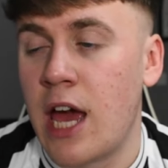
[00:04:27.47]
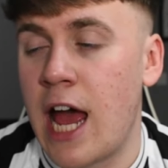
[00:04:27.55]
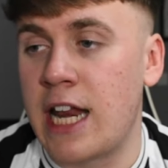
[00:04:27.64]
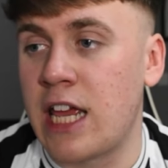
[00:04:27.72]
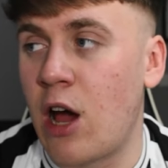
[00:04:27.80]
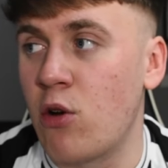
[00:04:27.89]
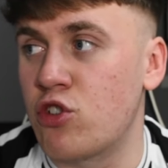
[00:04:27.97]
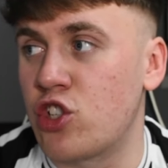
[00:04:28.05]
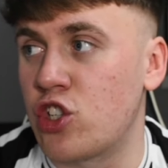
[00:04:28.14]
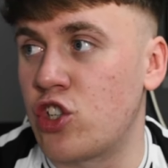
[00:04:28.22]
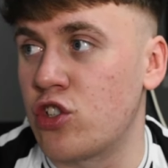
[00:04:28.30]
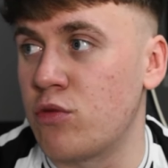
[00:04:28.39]
Eddie Howe
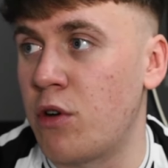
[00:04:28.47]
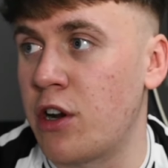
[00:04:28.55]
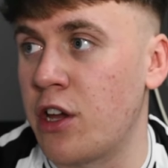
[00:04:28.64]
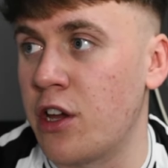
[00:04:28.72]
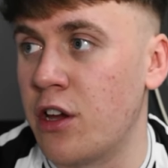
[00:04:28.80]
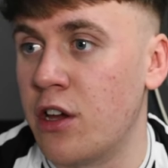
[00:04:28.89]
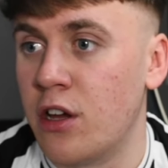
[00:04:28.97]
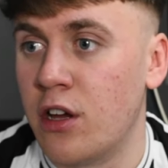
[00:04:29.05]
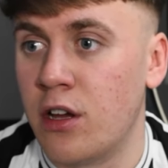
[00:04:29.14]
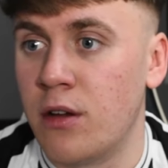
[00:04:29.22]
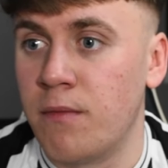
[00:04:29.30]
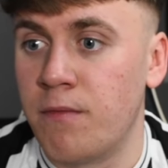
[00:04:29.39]
just doesn't want to
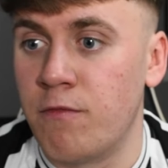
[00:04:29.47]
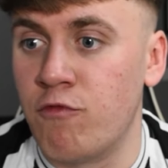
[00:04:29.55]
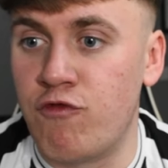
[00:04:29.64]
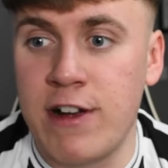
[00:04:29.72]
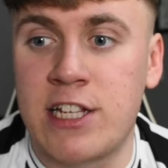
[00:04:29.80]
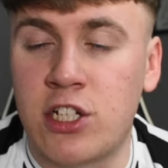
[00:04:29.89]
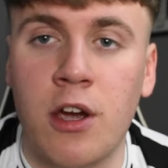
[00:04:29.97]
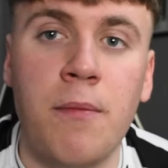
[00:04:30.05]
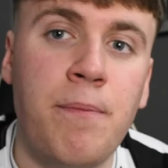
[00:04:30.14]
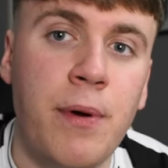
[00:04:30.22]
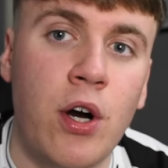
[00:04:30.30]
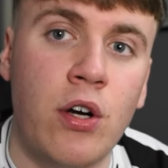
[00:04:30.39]
risk
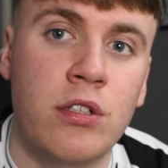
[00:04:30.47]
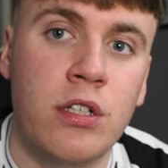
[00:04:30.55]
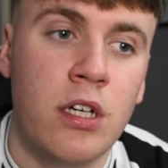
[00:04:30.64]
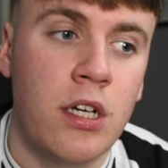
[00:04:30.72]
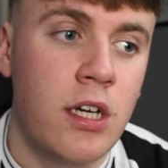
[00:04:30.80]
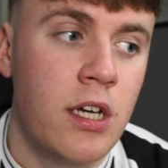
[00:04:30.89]
him, but